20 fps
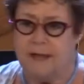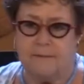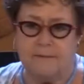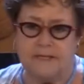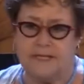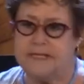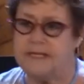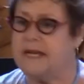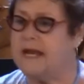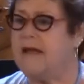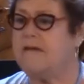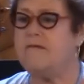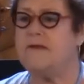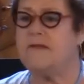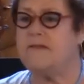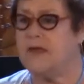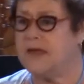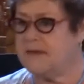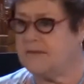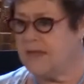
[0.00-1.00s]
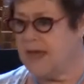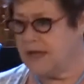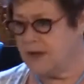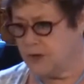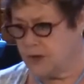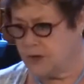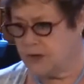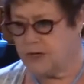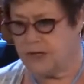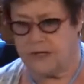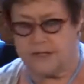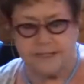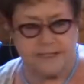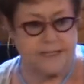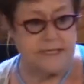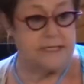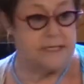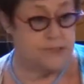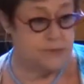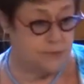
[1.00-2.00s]
did everything they could
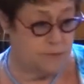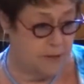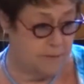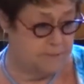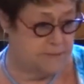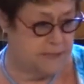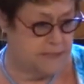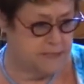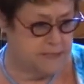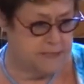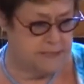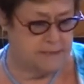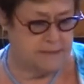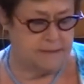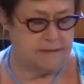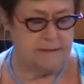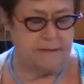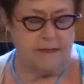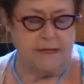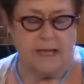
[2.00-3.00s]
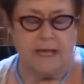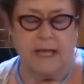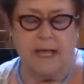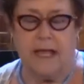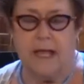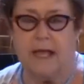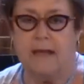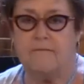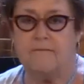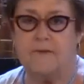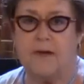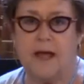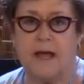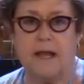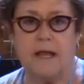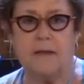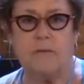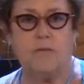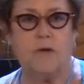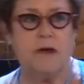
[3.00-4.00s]
to disrupt us. And
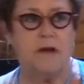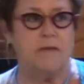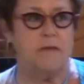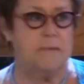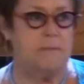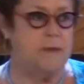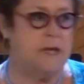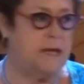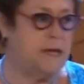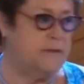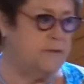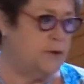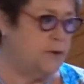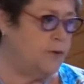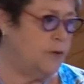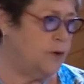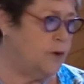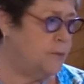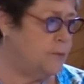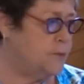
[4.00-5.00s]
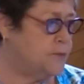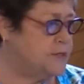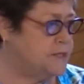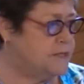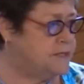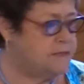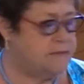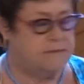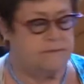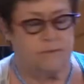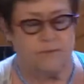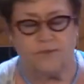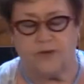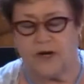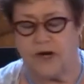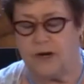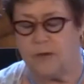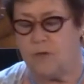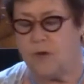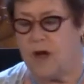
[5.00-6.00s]
finally, one of the men in the group was
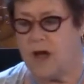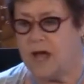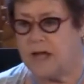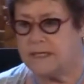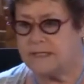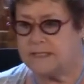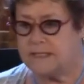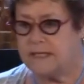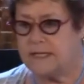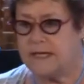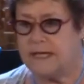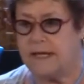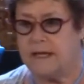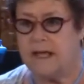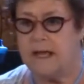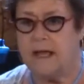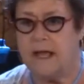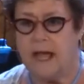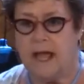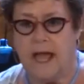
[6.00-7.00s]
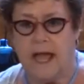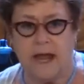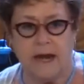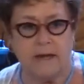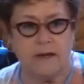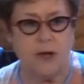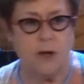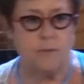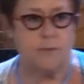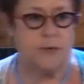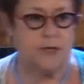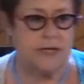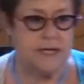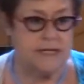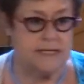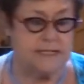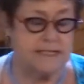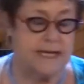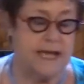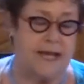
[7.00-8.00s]
very wise, and he had a notebook in
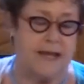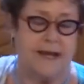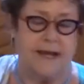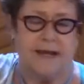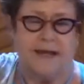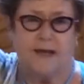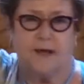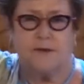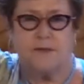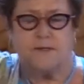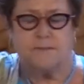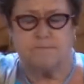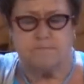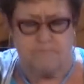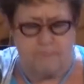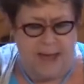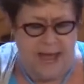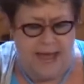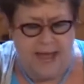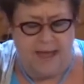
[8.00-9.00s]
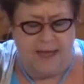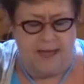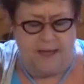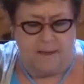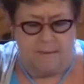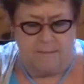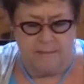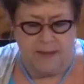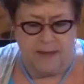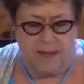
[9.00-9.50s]
his hand, and he goes, bam!